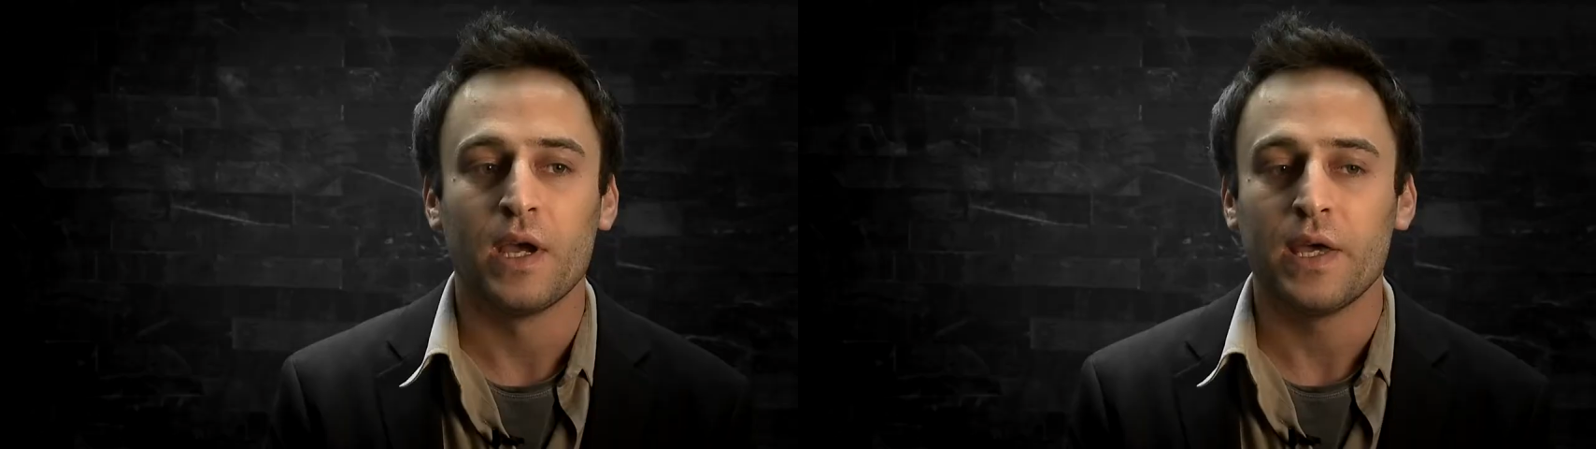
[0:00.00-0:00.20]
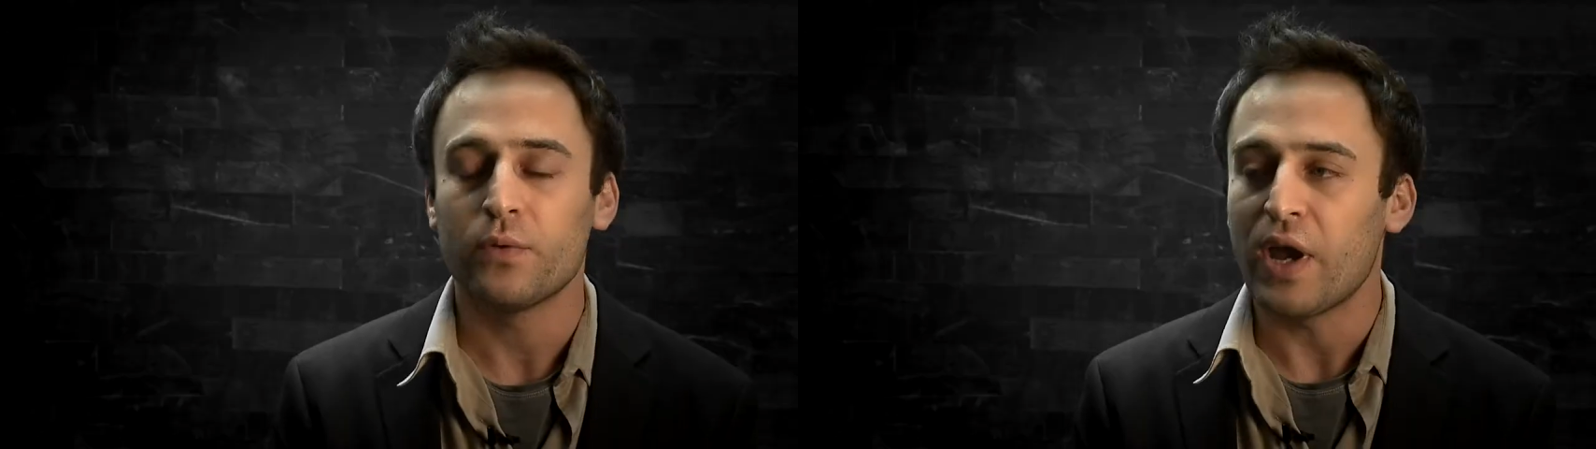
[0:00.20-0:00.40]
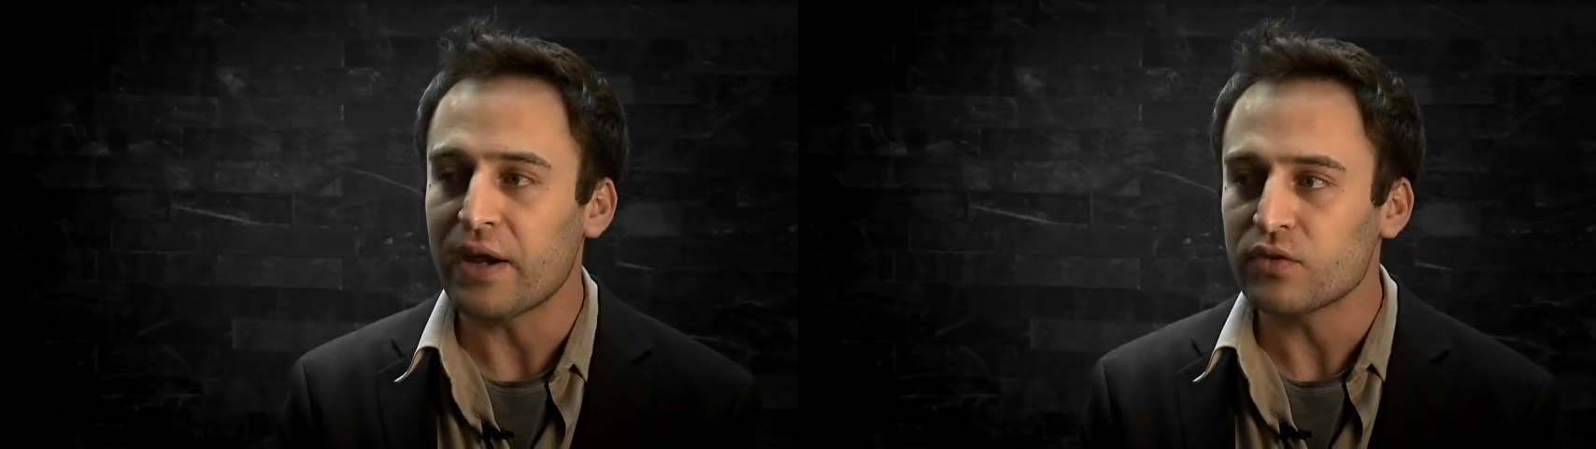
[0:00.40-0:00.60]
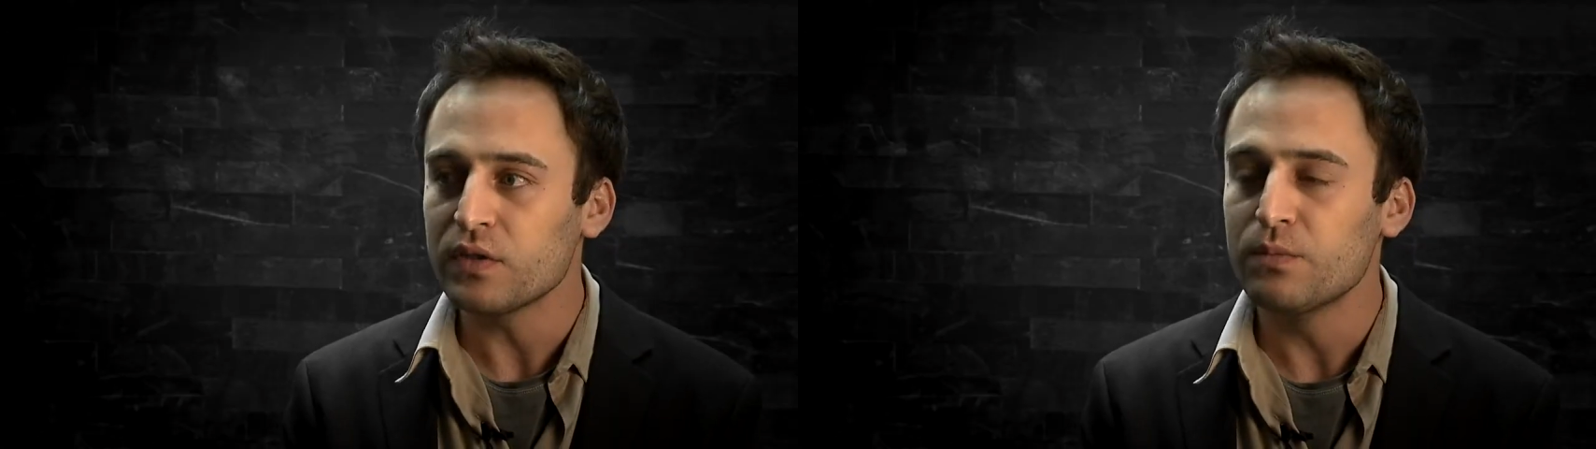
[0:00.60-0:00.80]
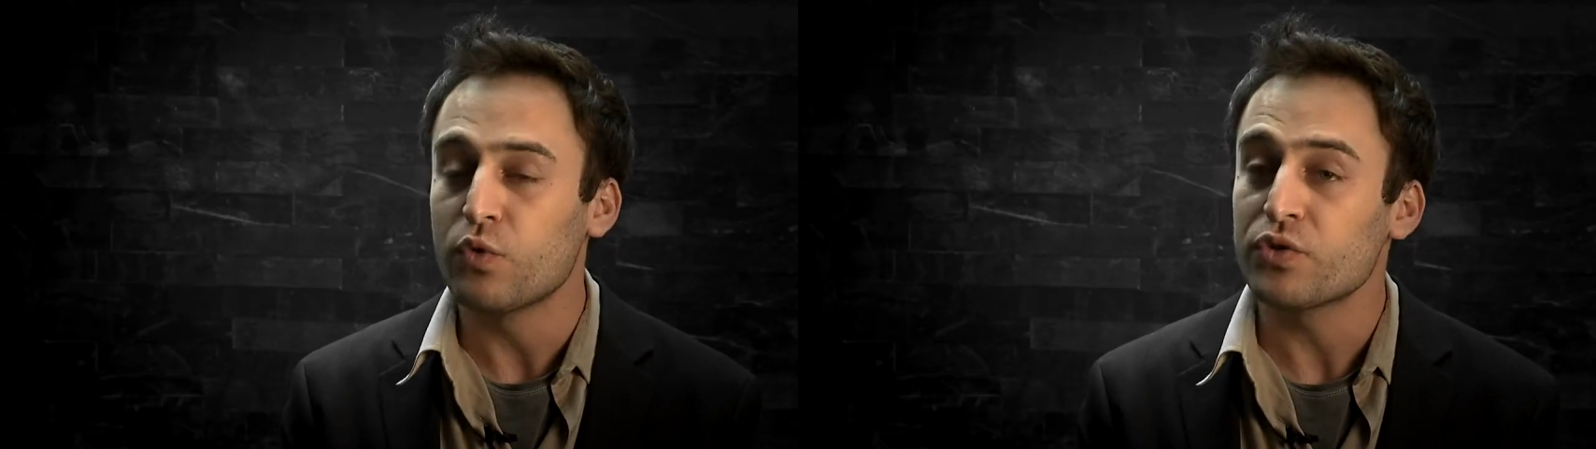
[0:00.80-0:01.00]
and they were
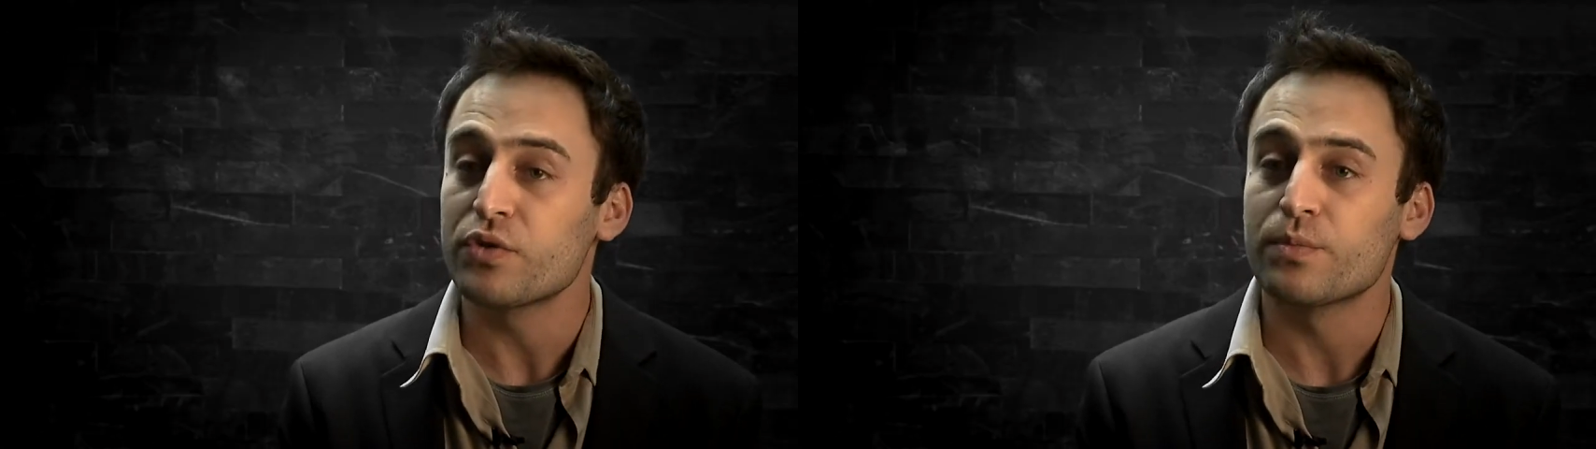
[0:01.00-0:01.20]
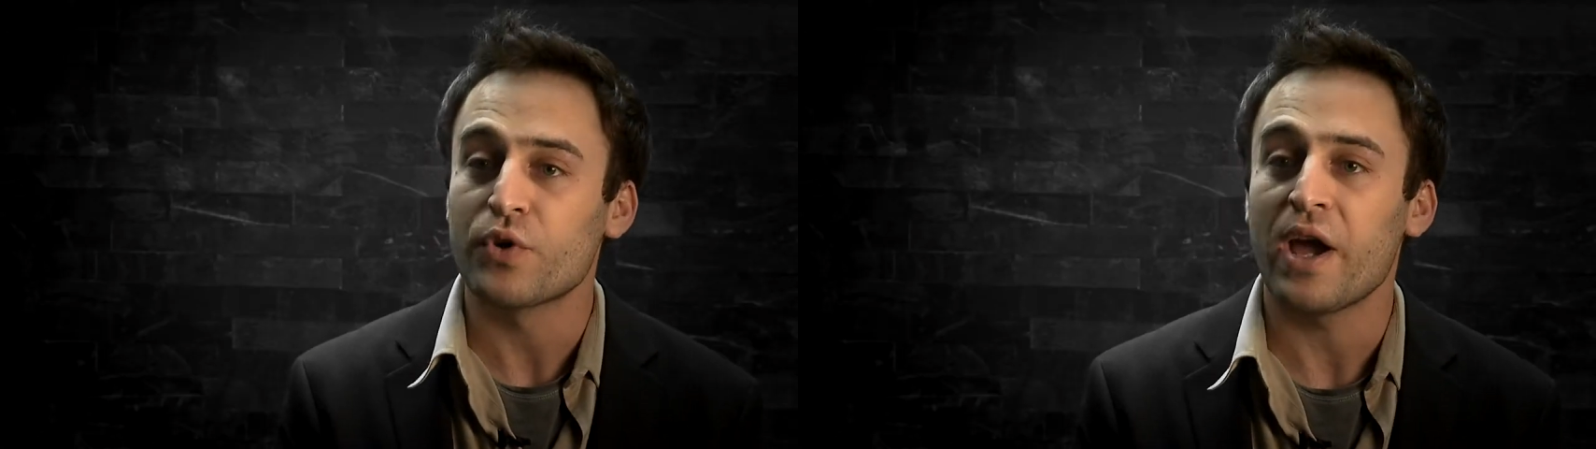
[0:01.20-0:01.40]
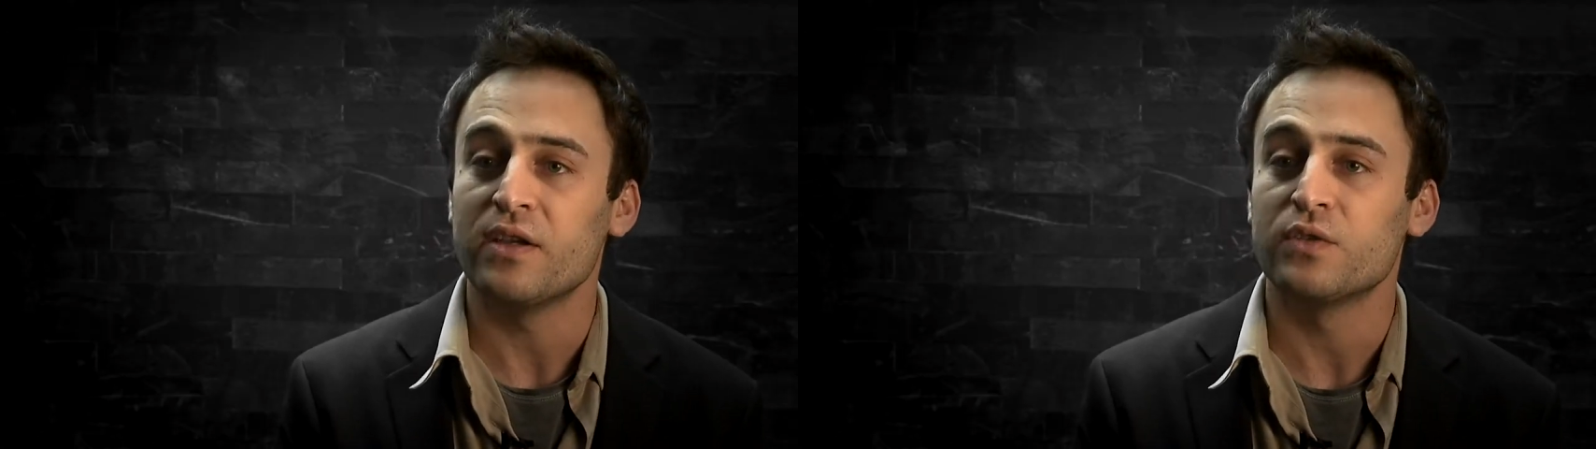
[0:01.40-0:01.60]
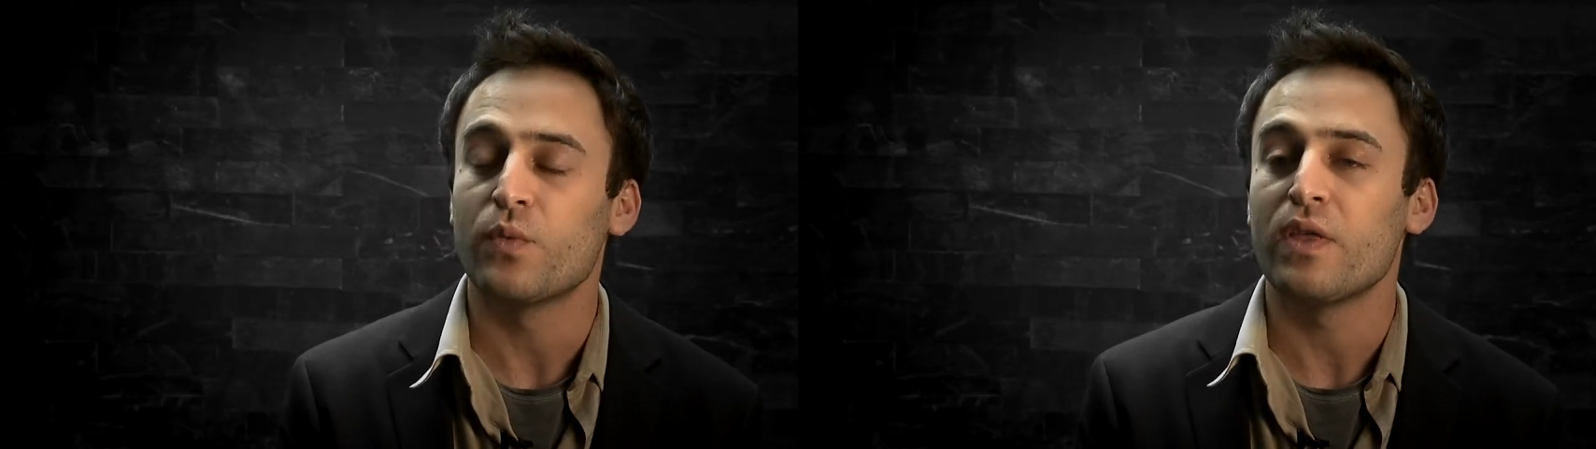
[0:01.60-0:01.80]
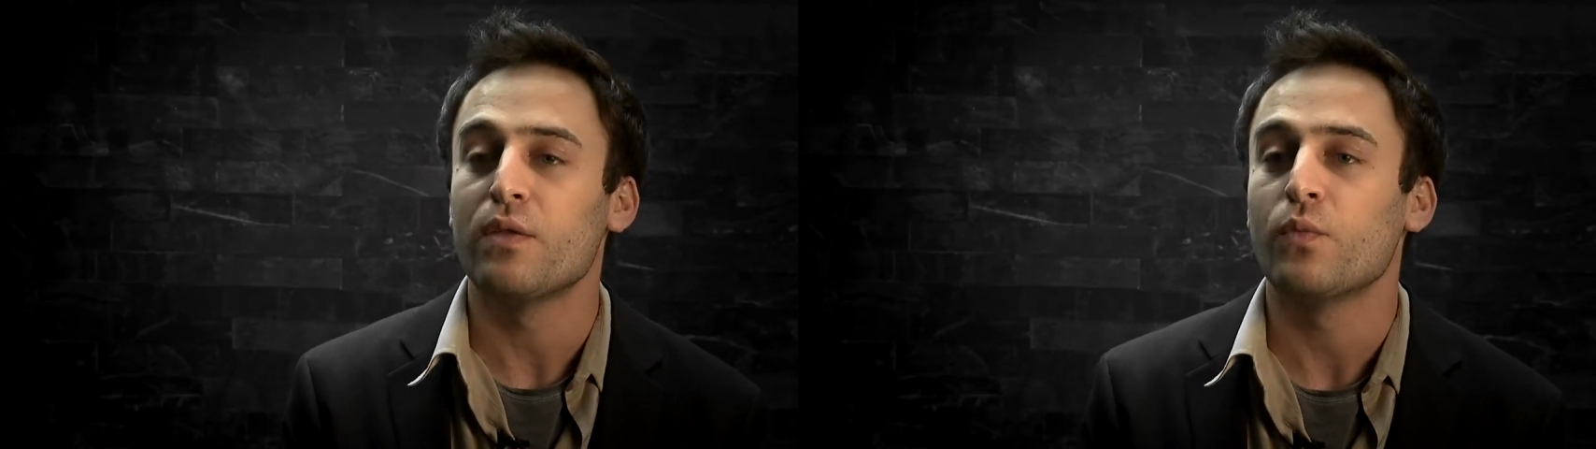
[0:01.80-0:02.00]
actually more surprised when,